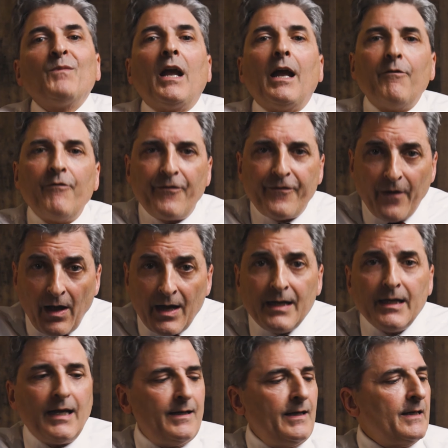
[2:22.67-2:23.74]
And
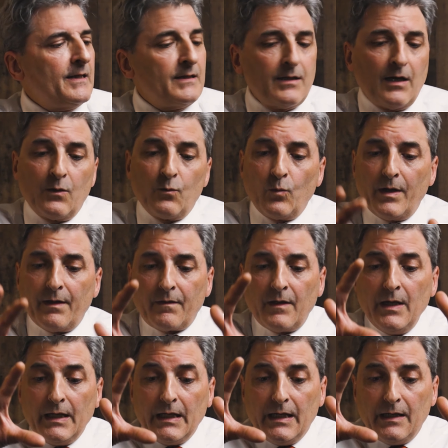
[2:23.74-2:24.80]
fining is done with
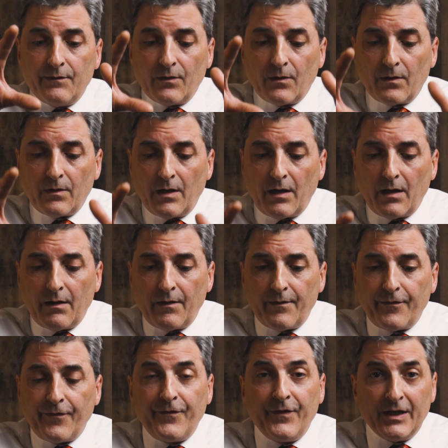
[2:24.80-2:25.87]
either
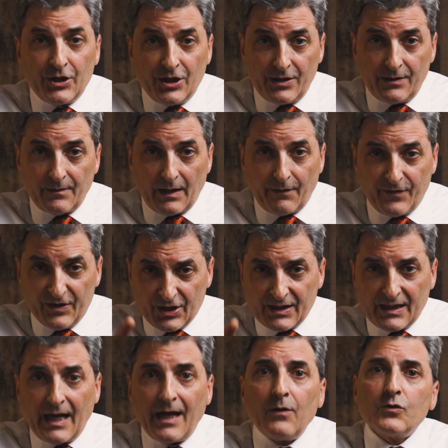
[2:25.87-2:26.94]
fish, like fish
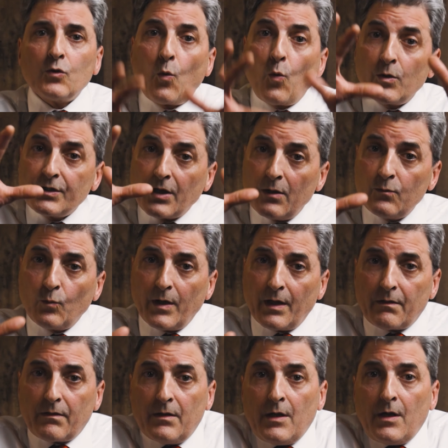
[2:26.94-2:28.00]
scales, or done
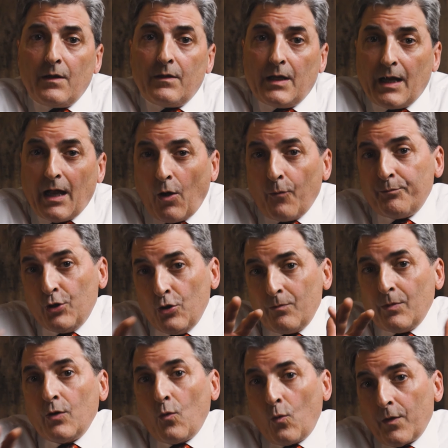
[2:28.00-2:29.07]
with the
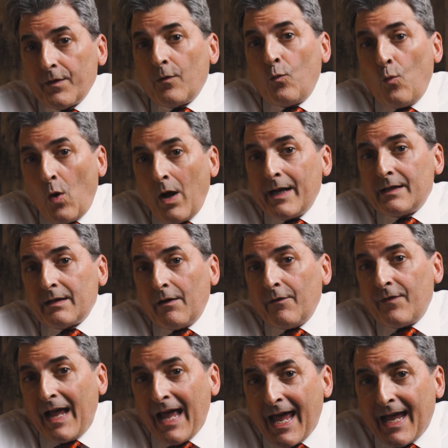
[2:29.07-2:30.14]
albumin or the white
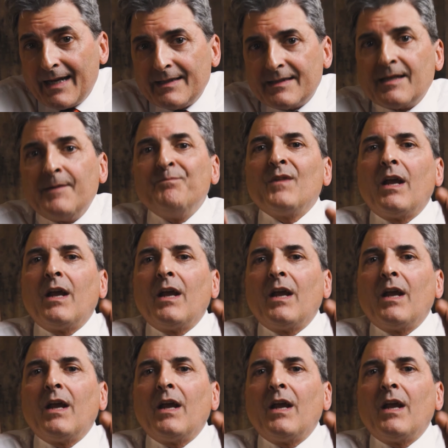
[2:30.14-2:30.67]
of eggs.